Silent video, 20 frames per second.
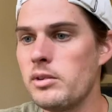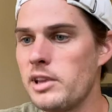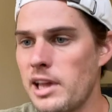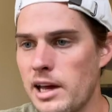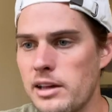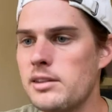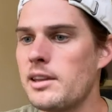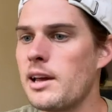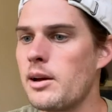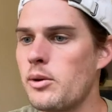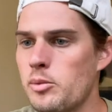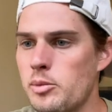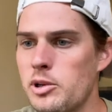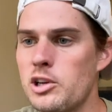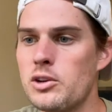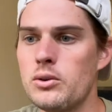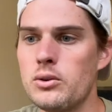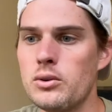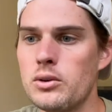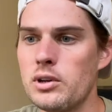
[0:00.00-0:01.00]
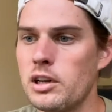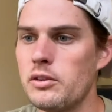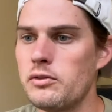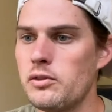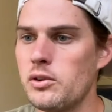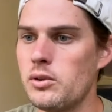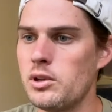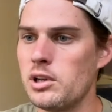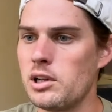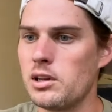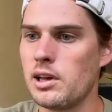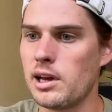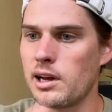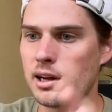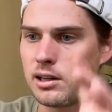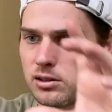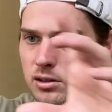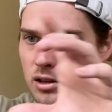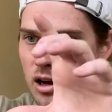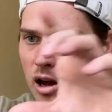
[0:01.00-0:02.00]
That would be cool if you did
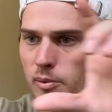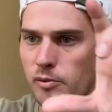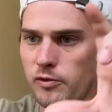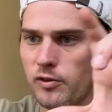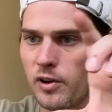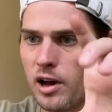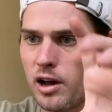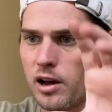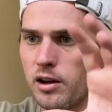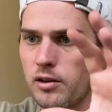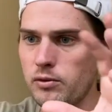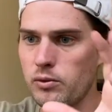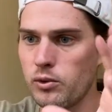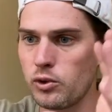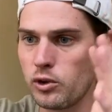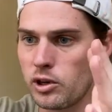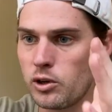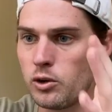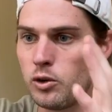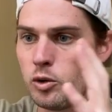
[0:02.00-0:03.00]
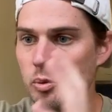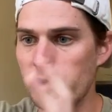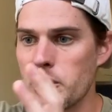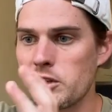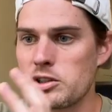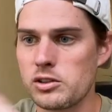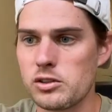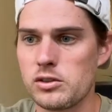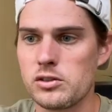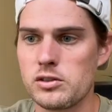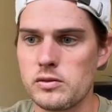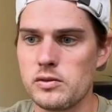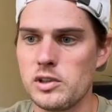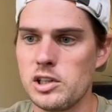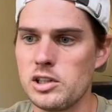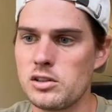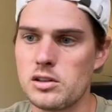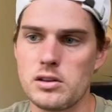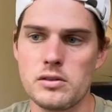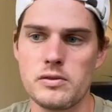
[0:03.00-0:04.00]
like top 5 really cool pictures of
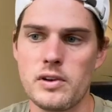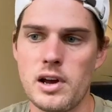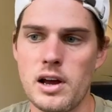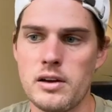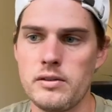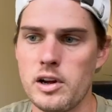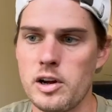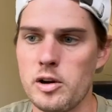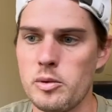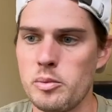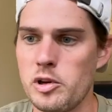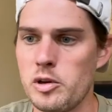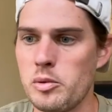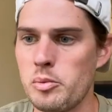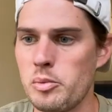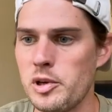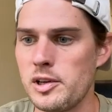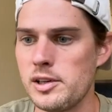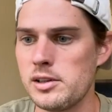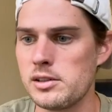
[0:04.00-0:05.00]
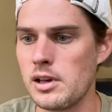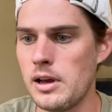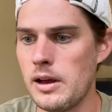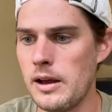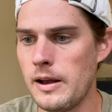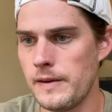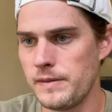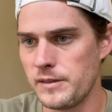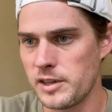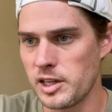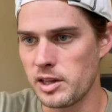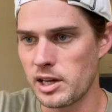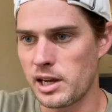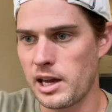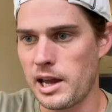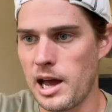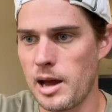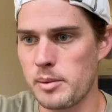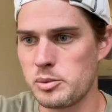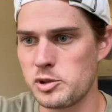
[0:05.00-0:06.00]
each of the 5 Airbnbs, and then the
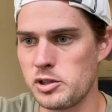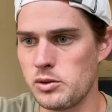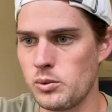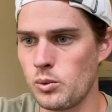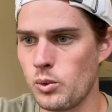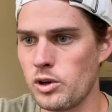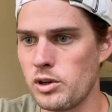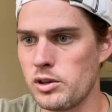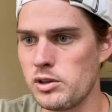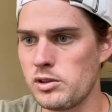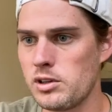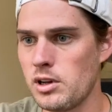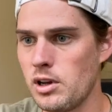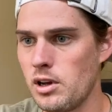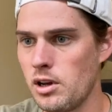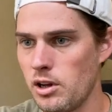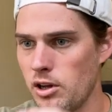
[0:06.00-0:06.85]
caption was